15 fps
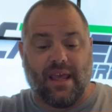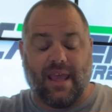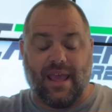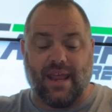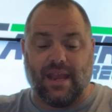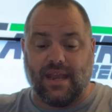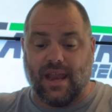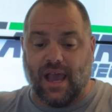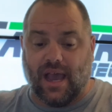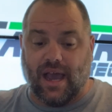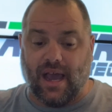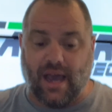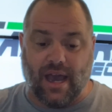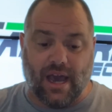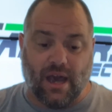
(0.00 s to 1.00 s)
And
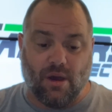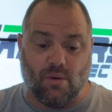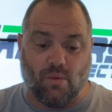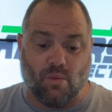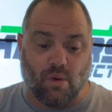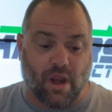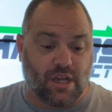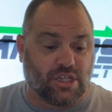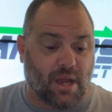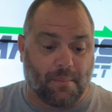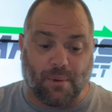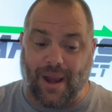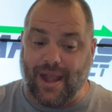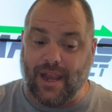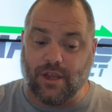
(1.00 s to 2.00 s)
uh, we're going to
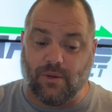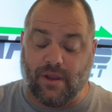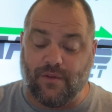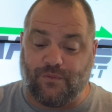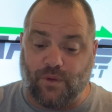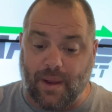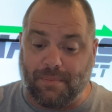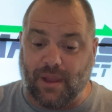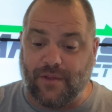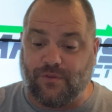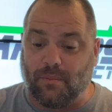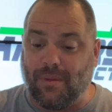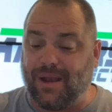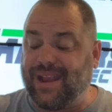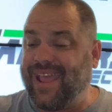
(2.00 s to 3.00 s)
jump right into it. Free play
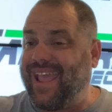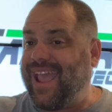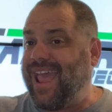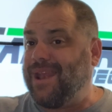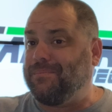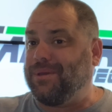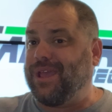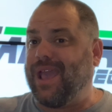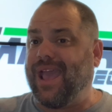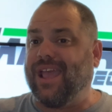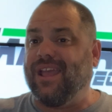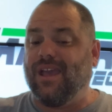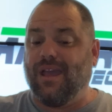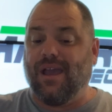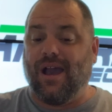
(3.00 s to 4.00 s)
for Monday,
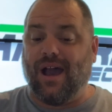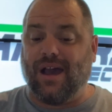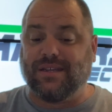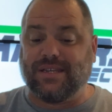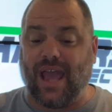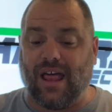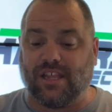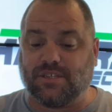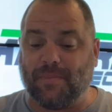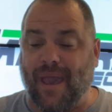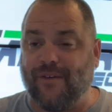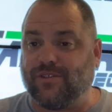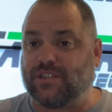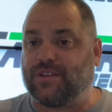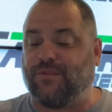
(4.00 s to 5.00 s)
NBA. Uh, Dallas
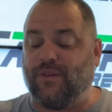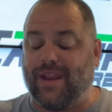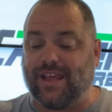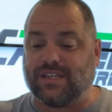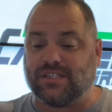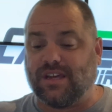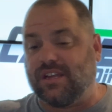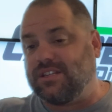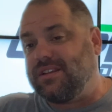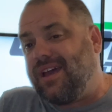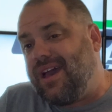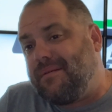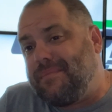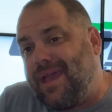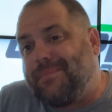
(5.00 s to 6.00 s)
Mavericks, Phoenix Suns.
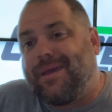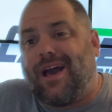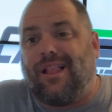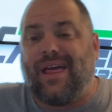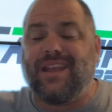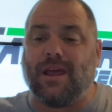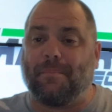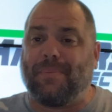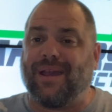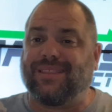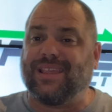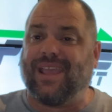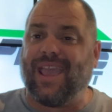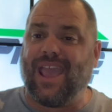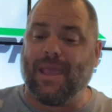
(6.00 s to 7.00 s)
Eh, maybe I'll end up at
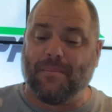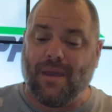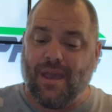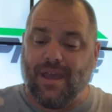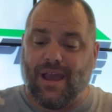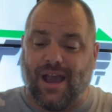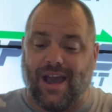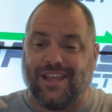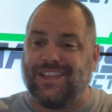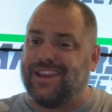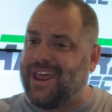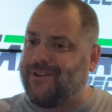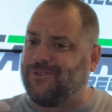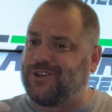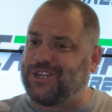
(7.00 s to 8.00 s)
the game. Uh, you
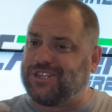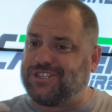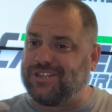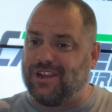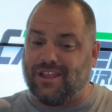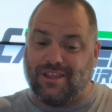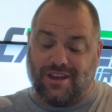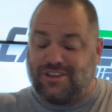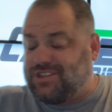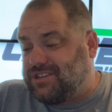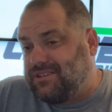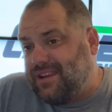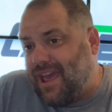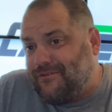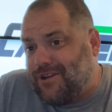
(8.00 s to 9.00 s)
never just you
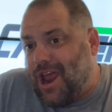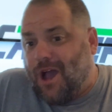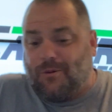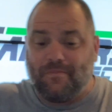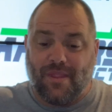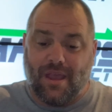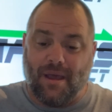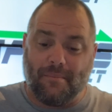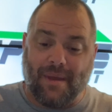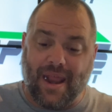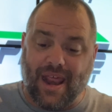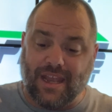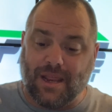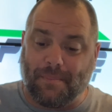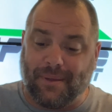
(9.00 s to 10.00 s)
just you never know. I
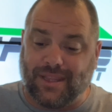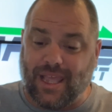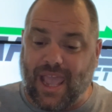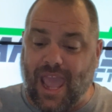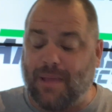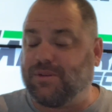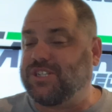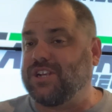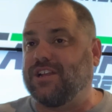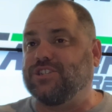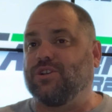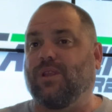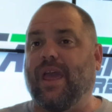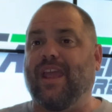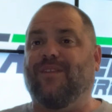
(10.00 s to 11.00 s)
might end up at the game.
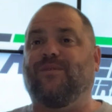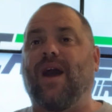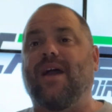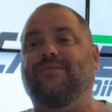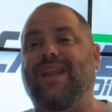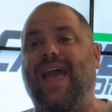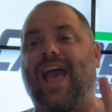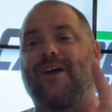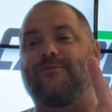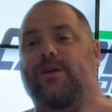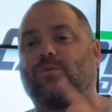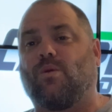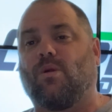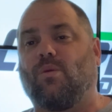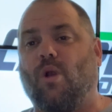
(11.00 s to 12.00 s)
Suns are laying five and a half,
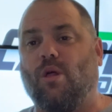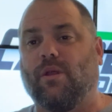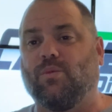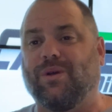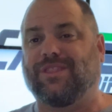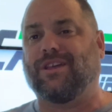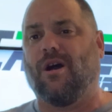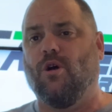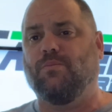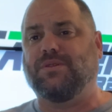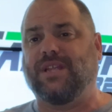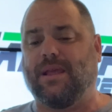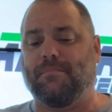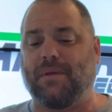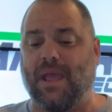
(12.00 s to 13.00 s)
and we're rolling with the home
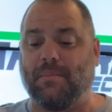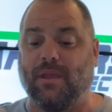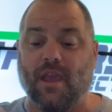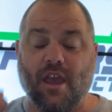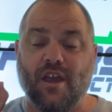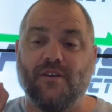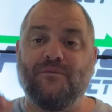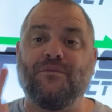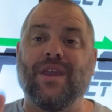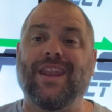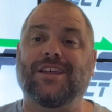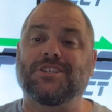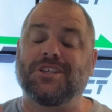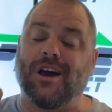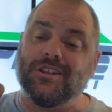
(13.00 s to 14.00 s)
team, baby.
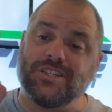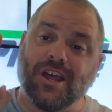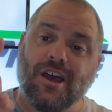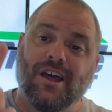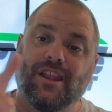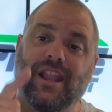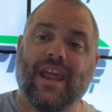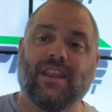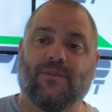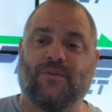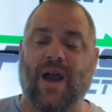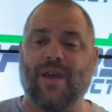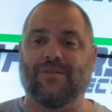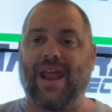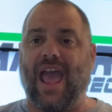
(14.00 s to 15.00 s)
Phoenix Suns lay the
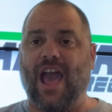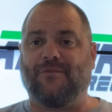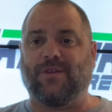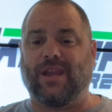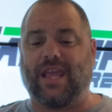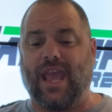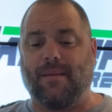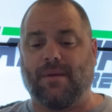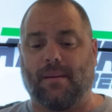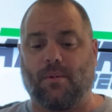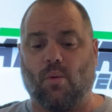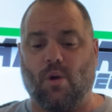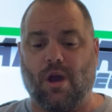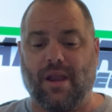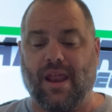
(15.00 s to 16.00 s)
five and a half in game
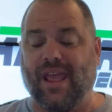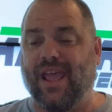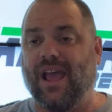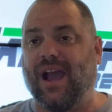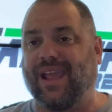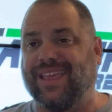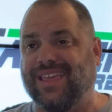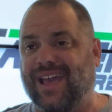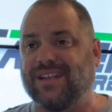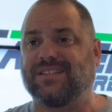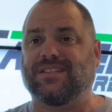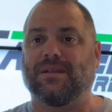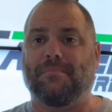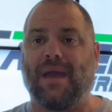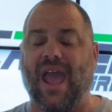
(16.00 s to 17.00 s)
number one
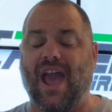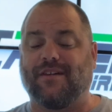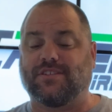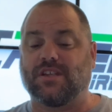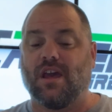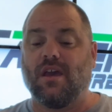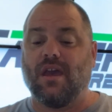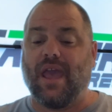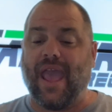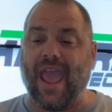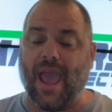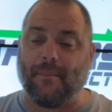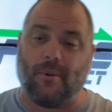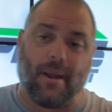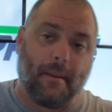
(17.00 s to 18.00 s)
against the Mavs.
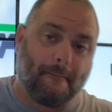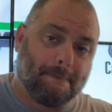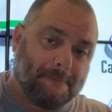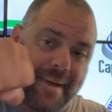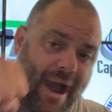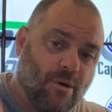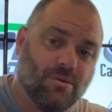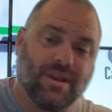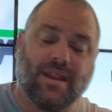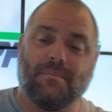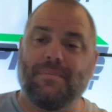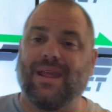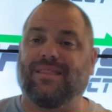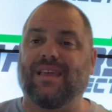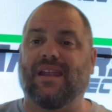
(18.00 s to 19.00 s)
Hammer it, pound
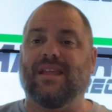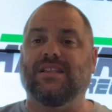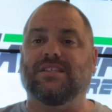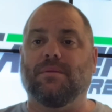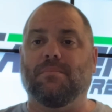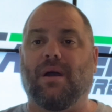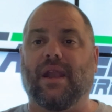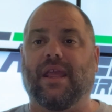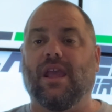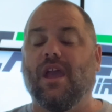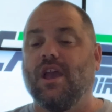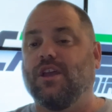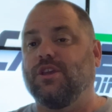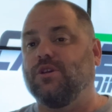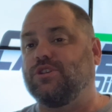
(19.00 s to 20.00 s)
it, make that easy money.
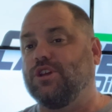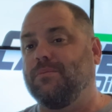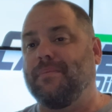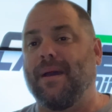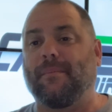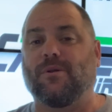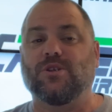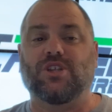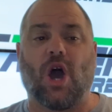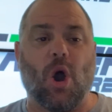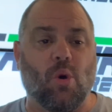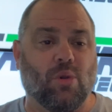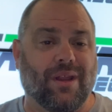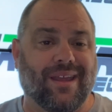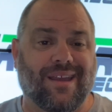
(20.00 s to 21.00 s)
YouTube members
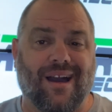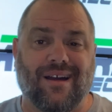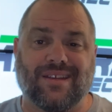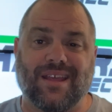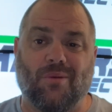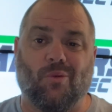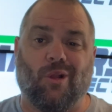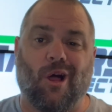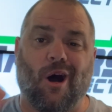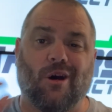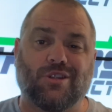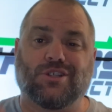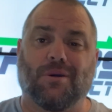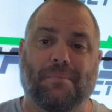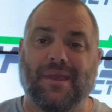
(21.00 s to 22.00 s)
only content will
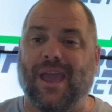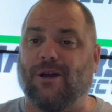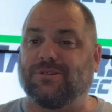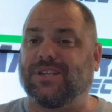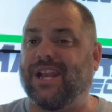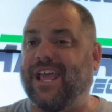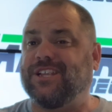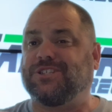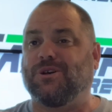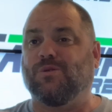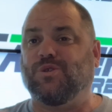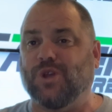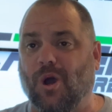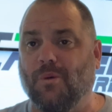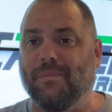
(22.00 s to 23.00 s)
also be out today, so
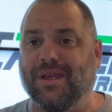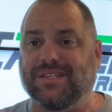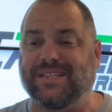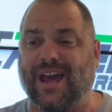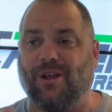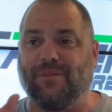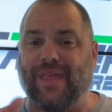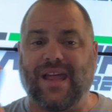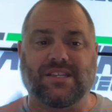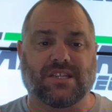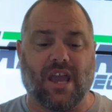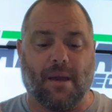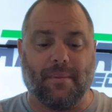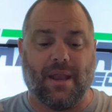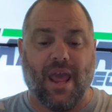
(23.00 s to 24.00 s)
don't miss out. That's
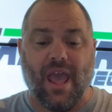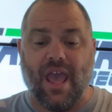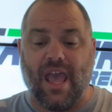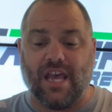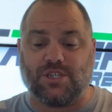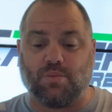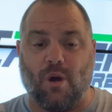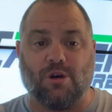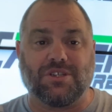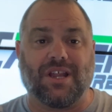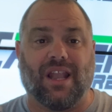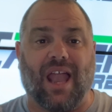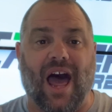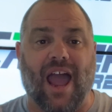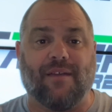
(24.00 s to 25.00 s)
coming, as well as a
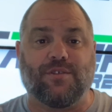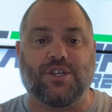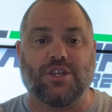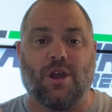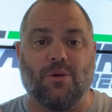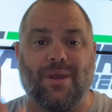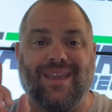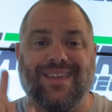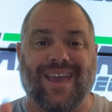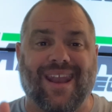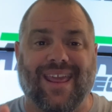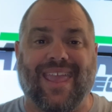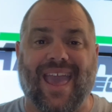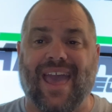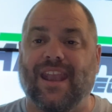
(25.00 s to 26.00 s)
live show yet
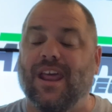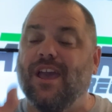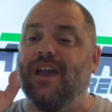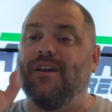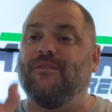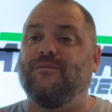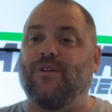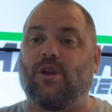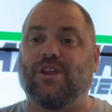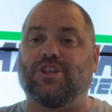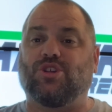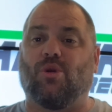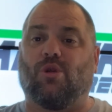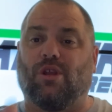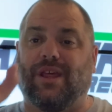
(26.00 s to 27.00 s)
again very
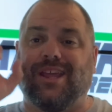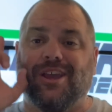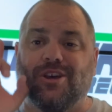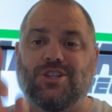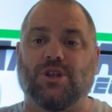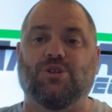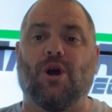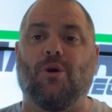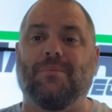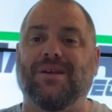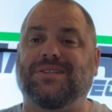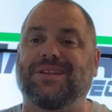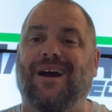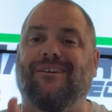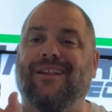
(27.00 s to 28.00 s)
shortly, so don't
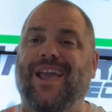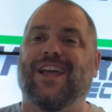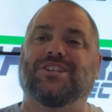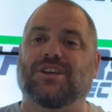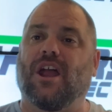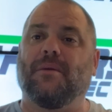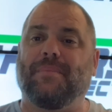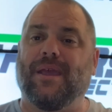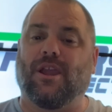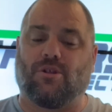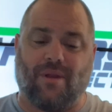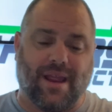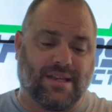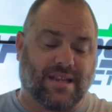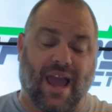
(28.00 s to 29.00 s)
miss out. It's going to be a
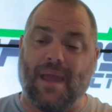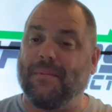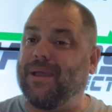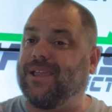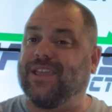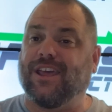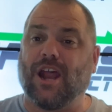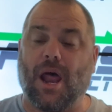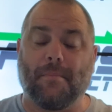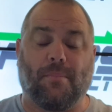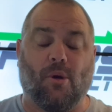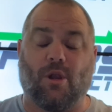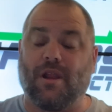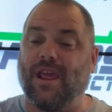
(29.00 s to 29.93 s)
great time. Get on board